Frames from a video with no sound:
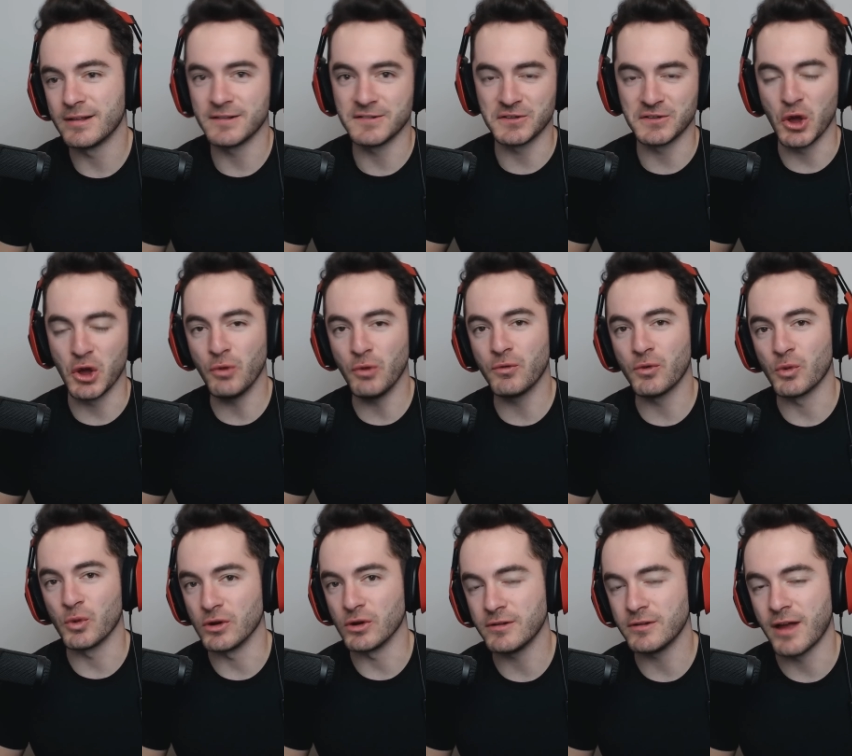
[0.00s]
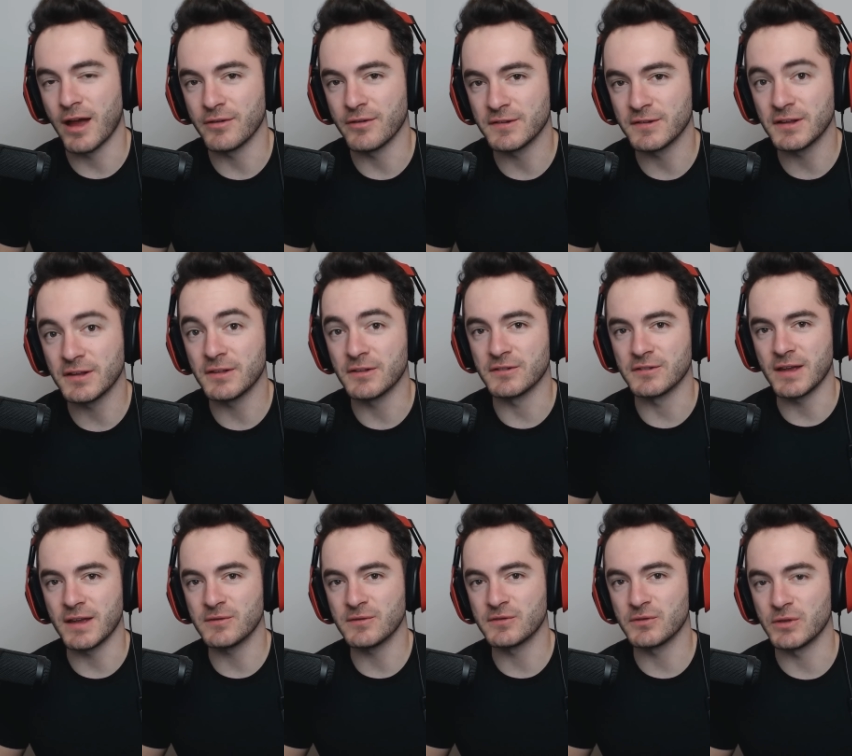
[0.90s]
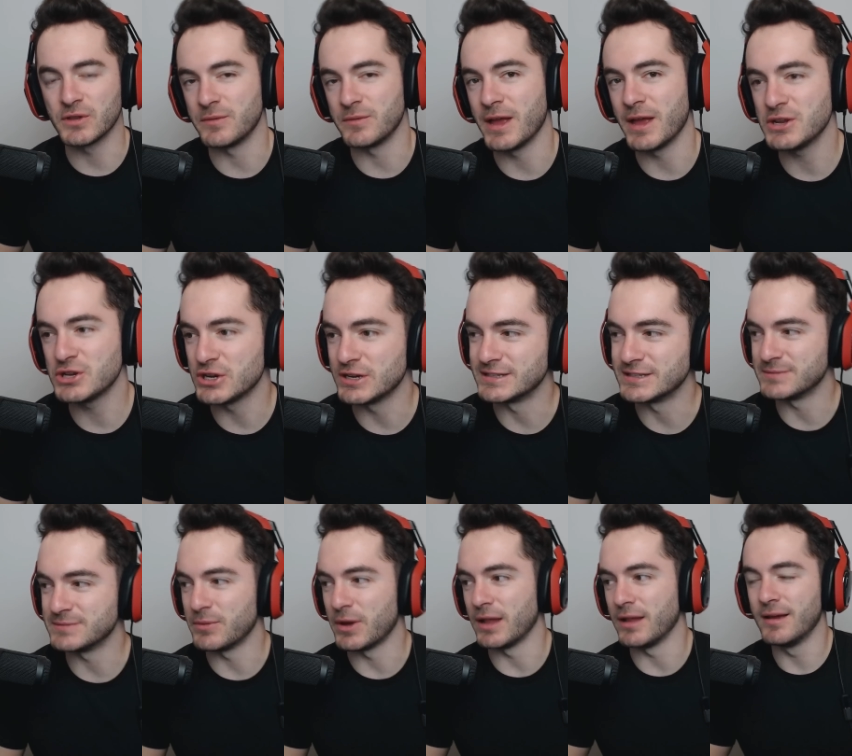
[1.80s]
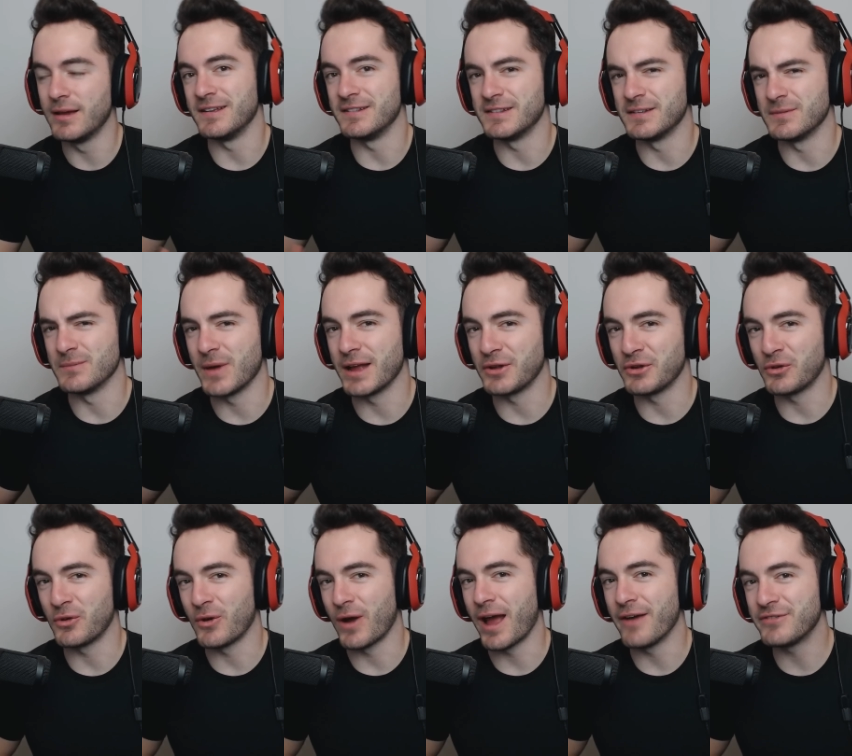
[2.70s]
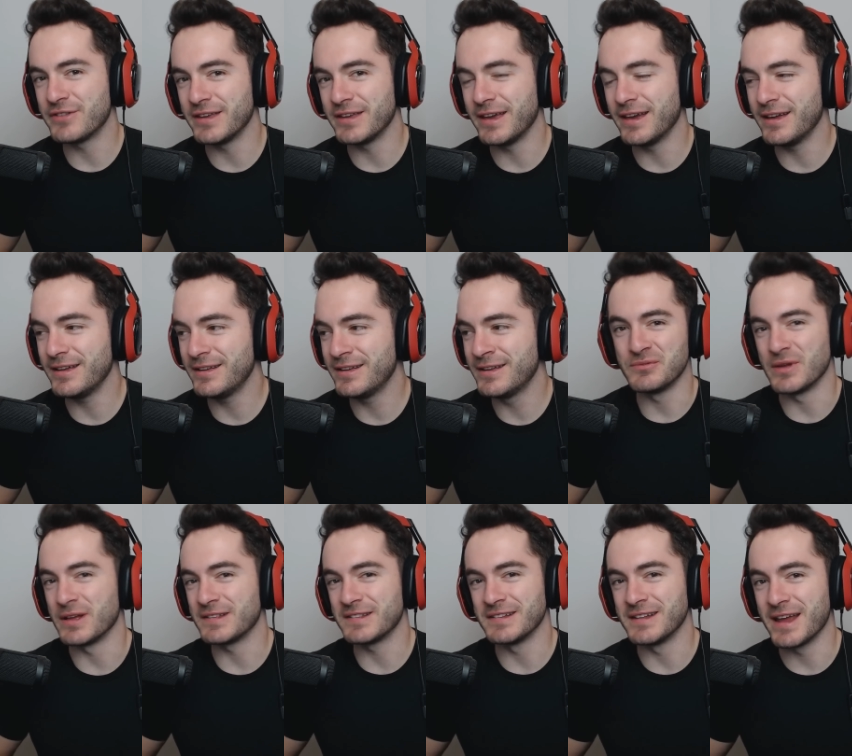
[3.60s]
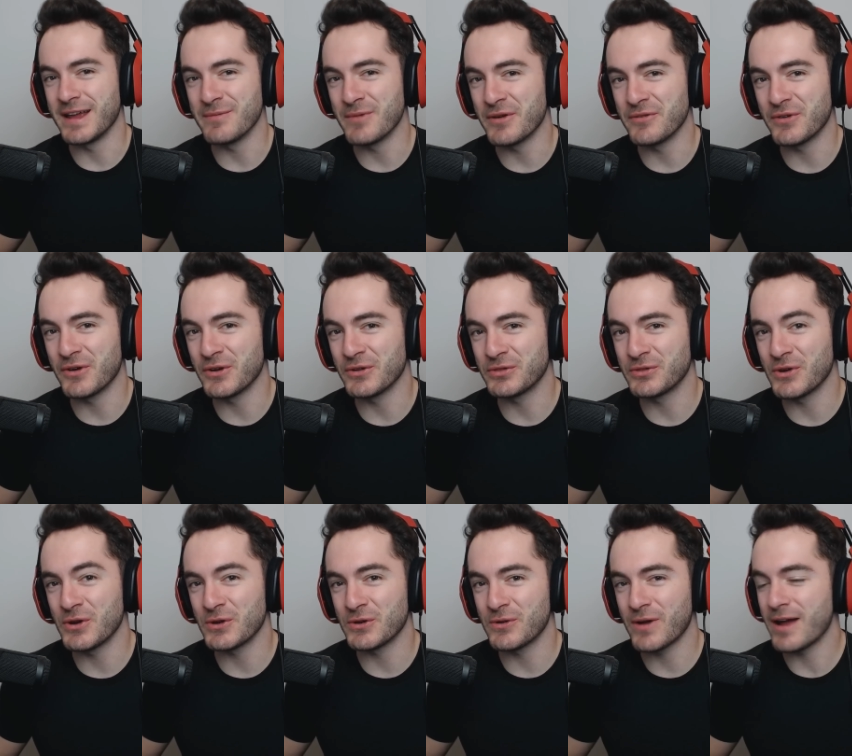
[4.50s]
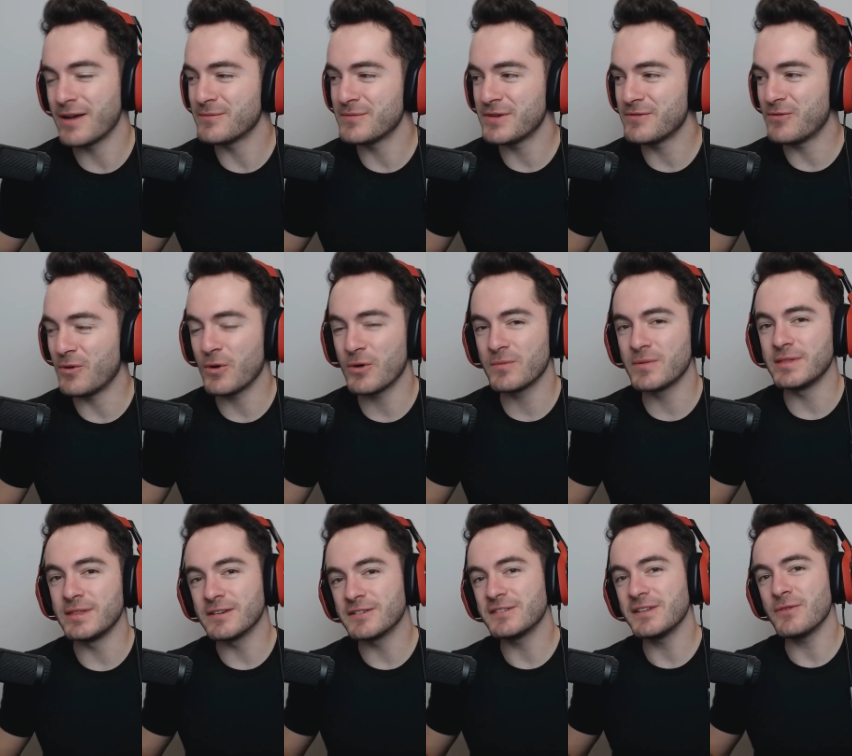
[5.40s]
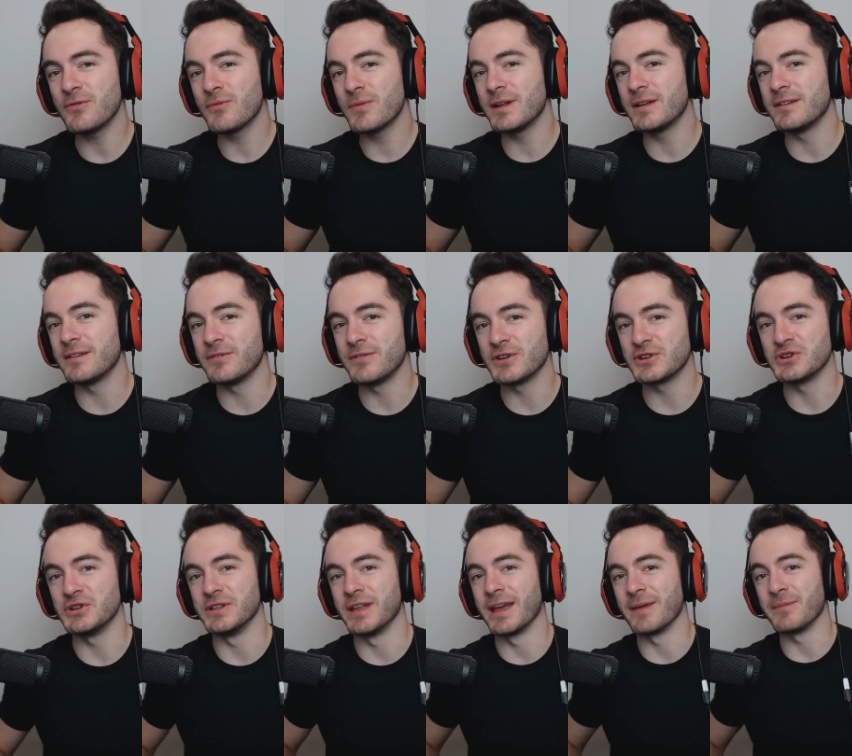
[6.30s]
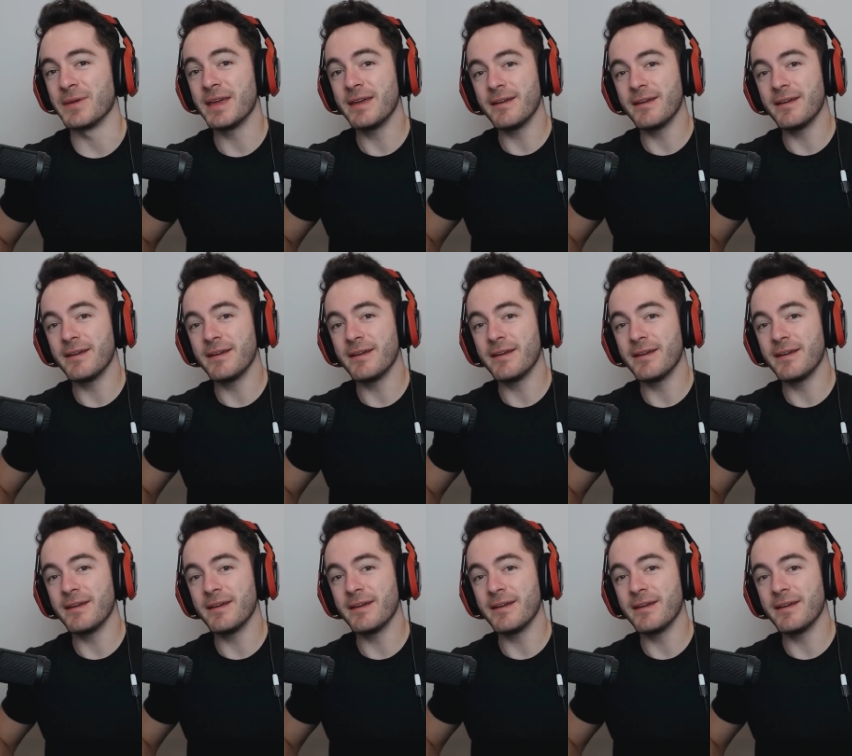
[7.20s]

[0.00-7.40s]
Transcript: There's the overworld, obviously. There's names for the dimensions, but is it Minecraftia? That's a name I've heard thrown around before, but there's never been an official name.